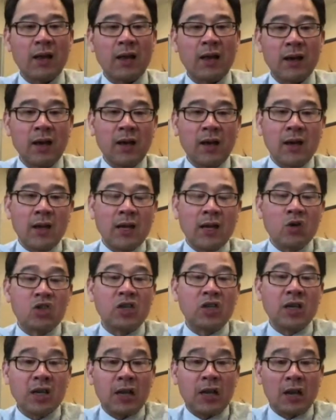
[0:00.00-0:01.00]
that he or
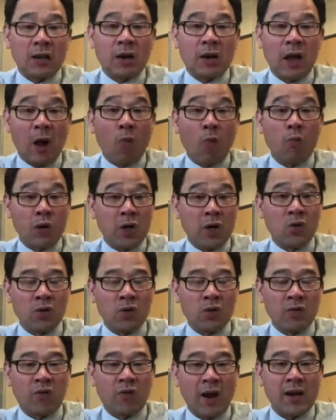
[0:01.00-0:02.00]
she can help
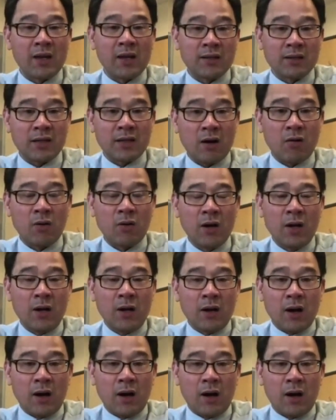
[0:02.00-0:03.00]
recruit a friend and tell
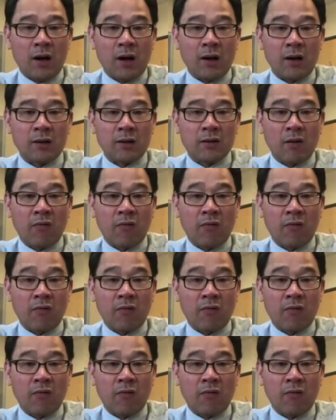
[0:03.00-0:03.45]
uh,